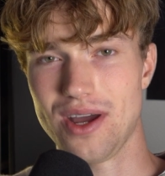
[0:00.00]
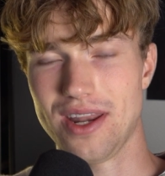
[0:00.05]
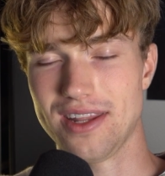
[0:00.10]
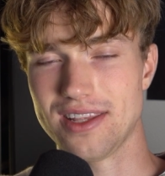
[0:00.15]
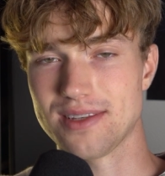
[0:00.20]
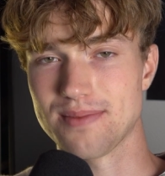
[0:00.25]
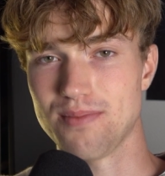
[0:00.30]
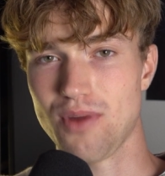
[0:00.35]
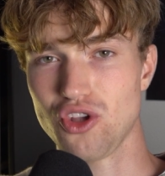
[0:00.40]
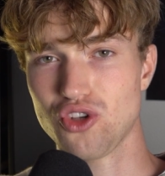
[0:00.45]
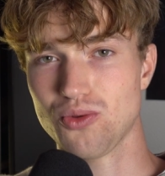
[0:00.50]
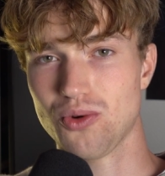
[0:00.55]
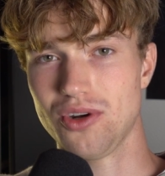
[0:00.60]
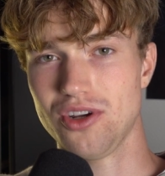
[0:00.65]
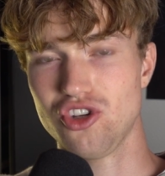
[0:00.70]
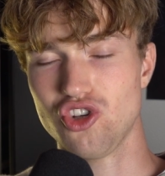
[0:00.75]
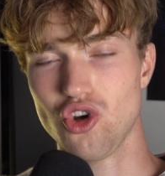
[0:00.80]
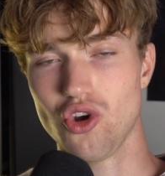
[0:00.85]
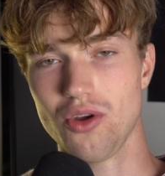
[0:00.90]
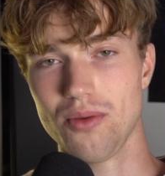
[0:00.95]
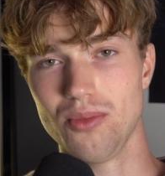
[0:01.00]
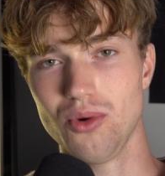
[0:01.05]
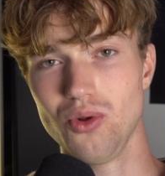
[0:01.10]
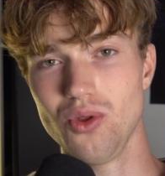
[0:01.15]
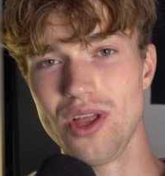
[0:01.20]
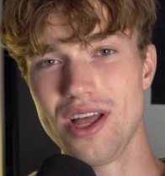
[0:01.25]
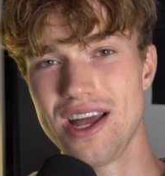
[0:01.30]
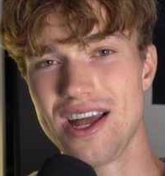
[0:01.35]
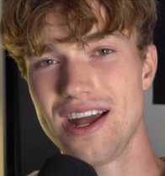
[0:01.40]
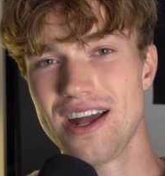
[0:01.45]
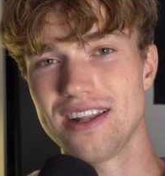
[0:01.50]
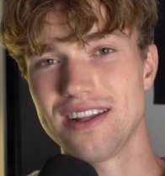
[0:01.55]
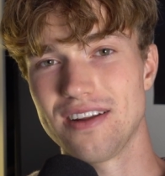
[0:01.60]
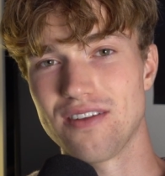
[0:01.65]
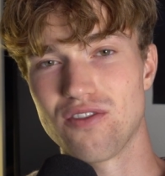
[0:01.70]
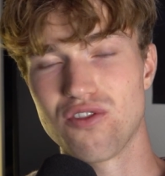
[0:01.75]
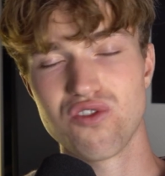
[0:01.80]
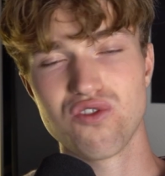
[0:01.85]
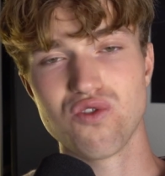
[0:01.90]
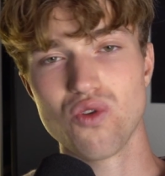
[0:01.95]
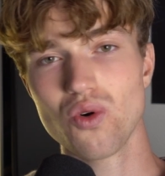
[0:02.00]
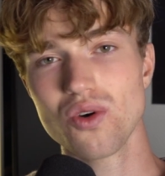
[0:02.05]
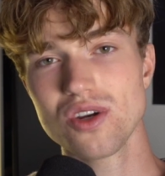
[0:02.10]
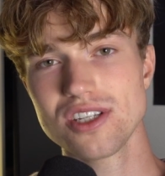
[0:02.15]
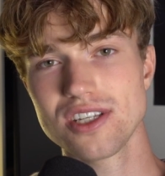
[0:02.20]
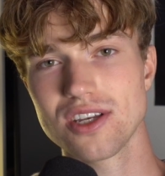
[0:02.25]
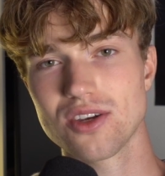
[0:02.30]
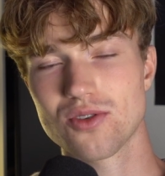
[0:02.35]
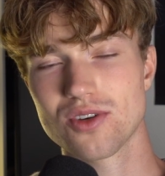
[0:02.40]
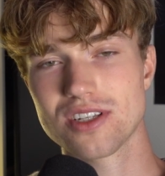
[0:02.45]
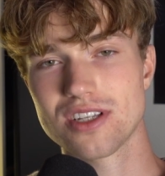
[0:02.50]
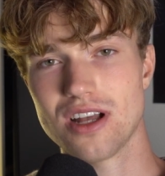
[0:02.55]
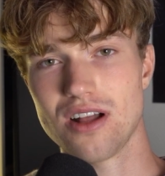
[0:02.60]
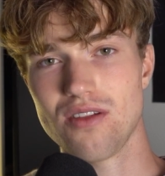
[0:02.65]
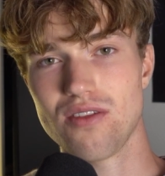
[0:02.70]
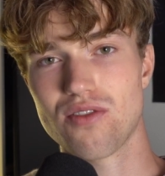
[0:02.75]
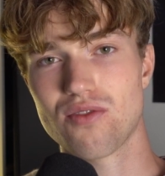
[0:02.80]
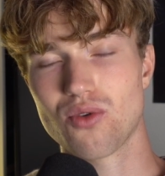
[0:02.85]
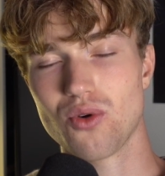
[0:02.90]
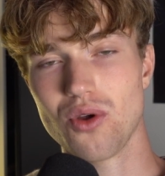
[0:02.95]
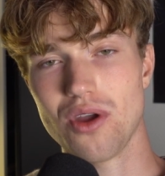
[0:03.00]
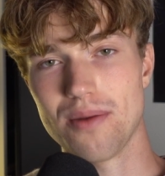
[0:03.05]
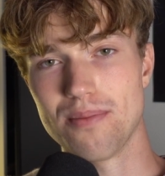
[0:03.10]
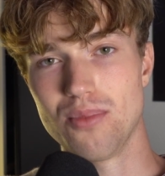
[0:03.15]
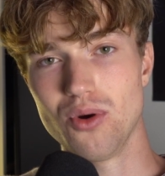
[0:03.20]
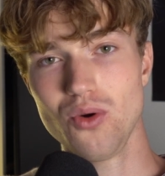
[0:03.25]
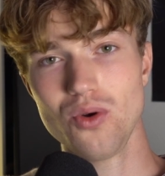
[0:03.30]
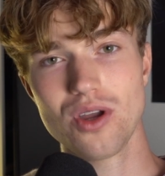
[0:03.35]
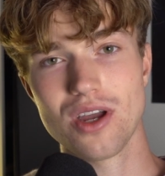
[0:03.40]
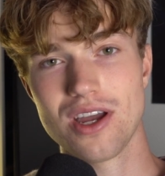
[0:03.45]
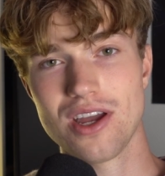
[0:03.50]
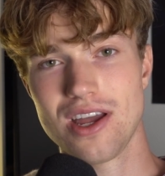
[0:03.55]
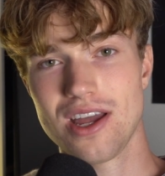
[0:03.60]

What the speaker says: and it's much more enjoyable than forcing yourself through a book